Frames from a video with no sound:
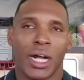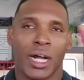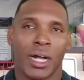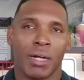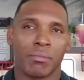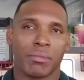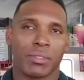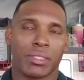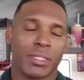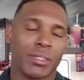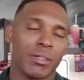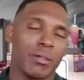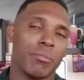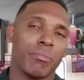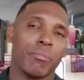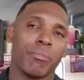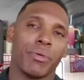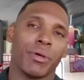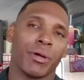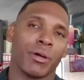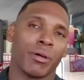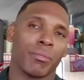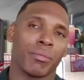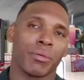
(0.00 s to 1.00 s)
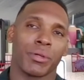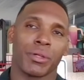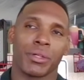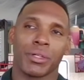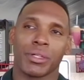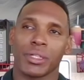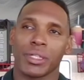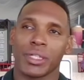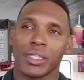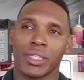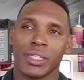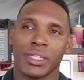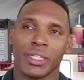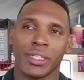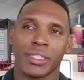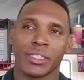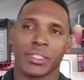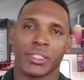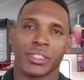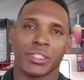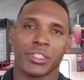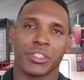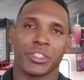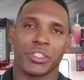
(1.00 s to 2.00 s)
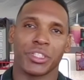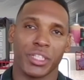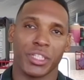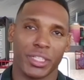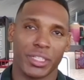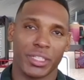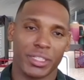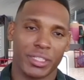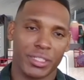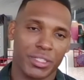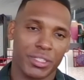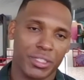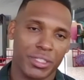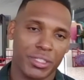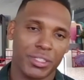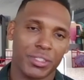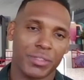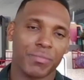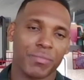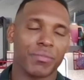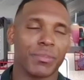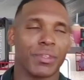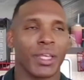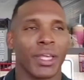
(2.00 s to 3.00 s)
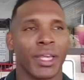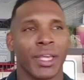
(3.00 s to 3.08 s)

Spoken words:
Tim Belber is a genius.